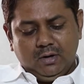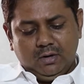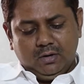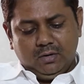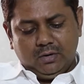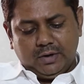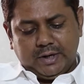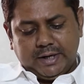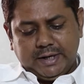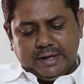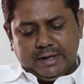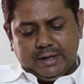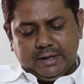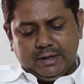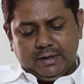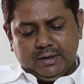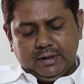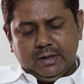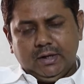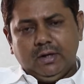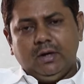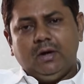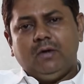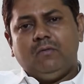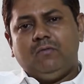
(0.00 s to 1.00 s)
Okay,
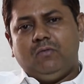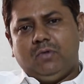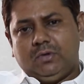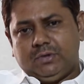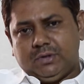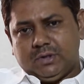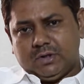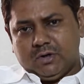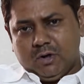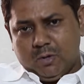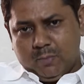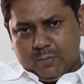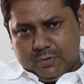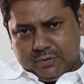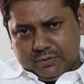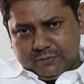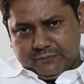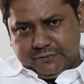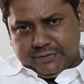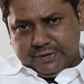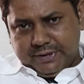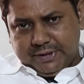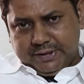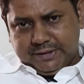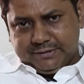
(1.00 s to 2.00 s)
what the government
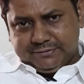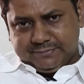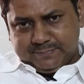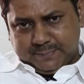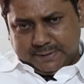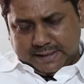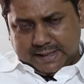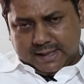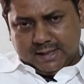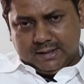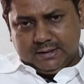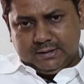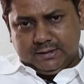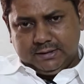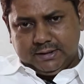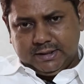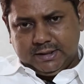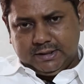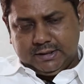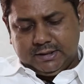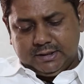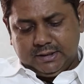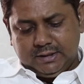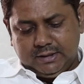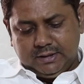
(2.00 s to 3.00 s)
of India has planned
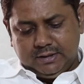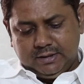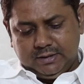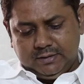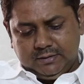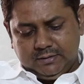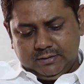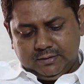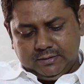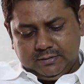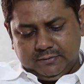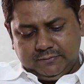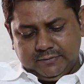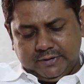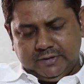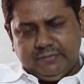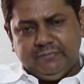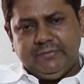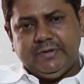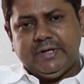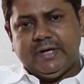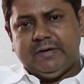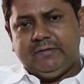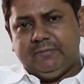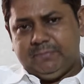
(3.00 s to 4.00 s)
that when
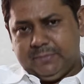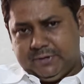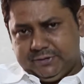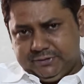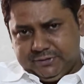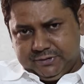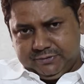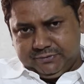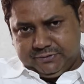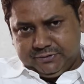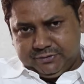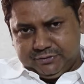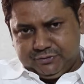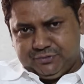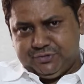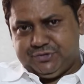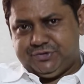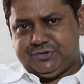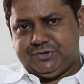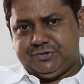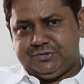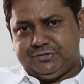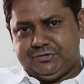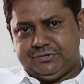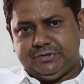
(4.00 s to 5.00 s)
we have emergency
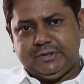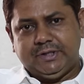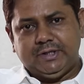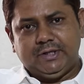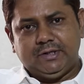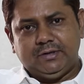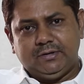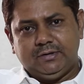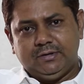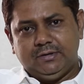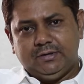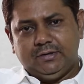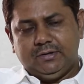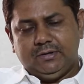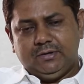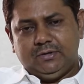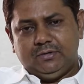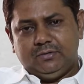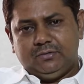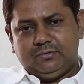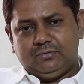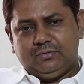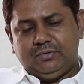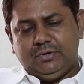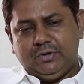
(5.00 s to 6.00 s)
situation is there.
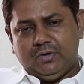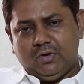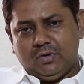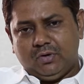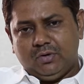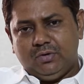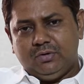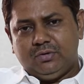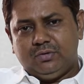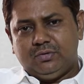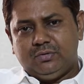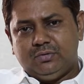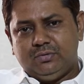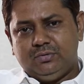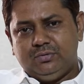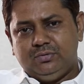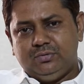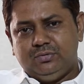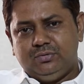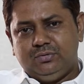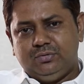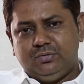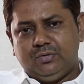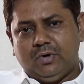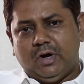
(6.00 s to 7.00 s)
So in order
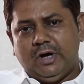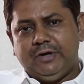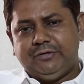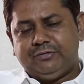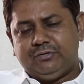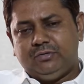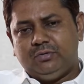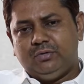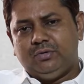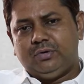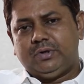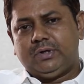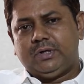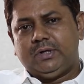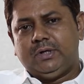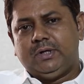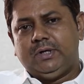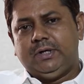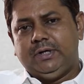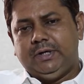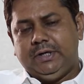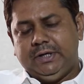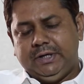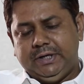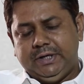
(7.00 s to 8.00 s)
to isolate
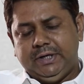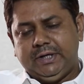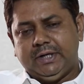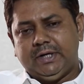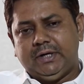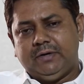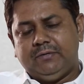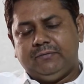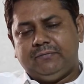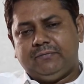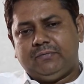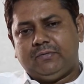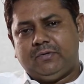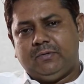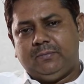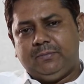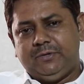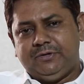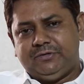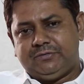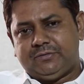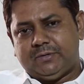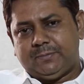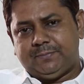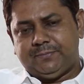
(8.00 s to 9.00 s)
India from
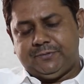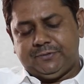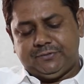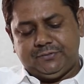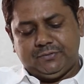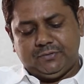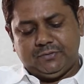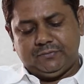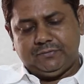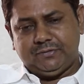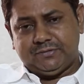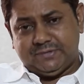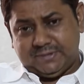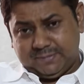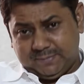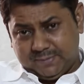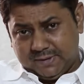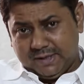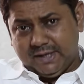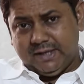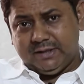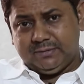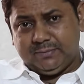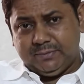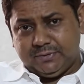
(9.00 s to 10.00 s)
disruption of the
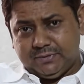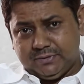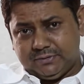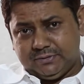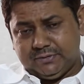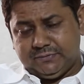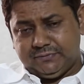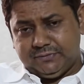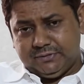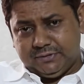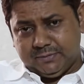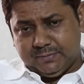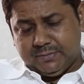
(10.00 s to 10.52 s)
supplies because of these